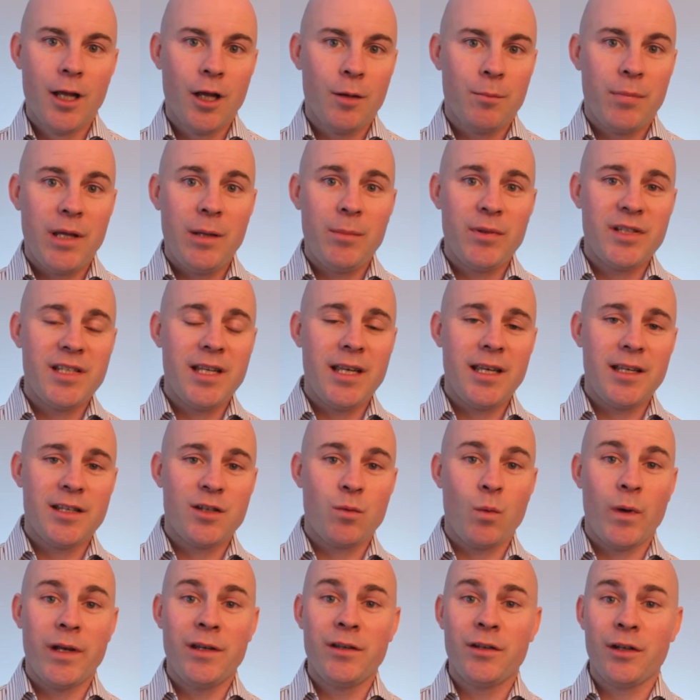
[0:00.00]
BBC
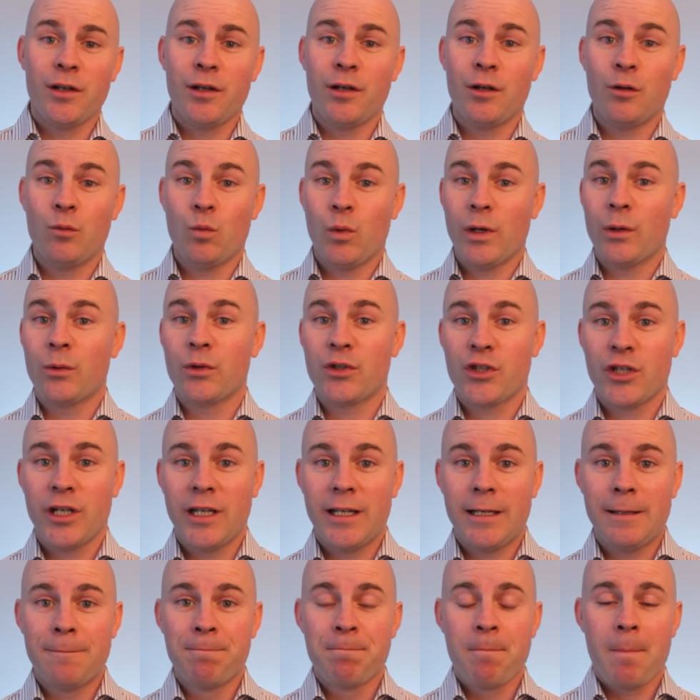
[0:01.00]
Swindon and
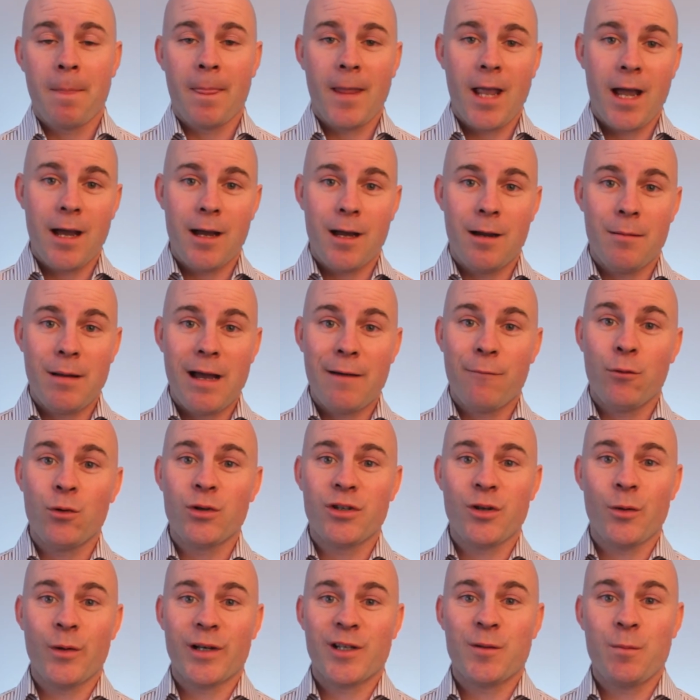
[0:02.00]
Wiltshire have
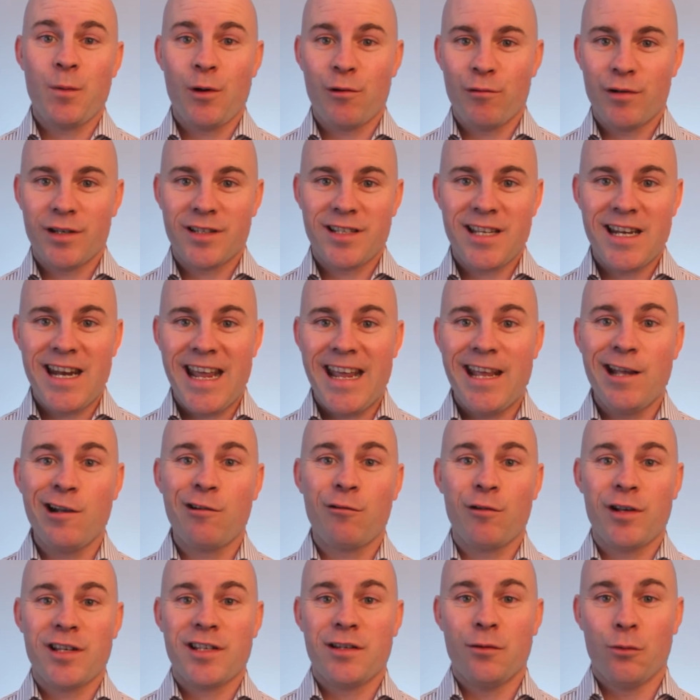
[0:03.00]
also experienced an
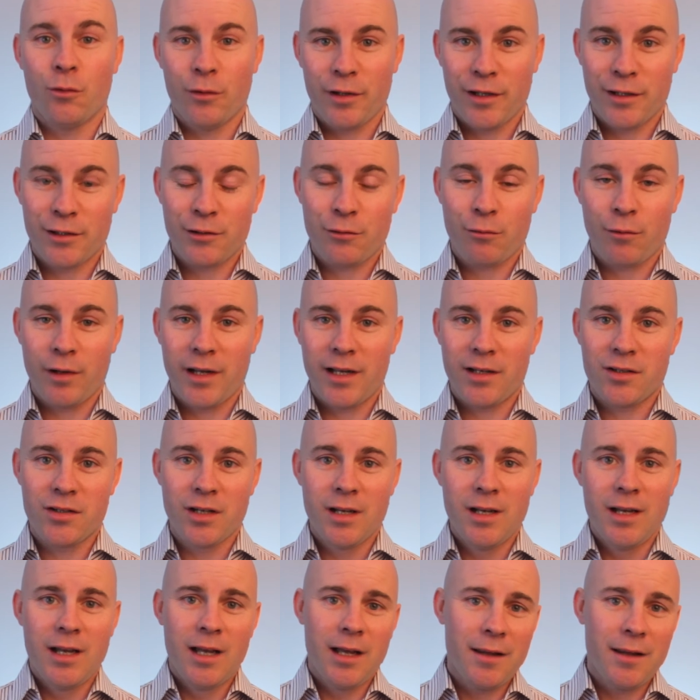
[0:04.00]
increase in audience reach.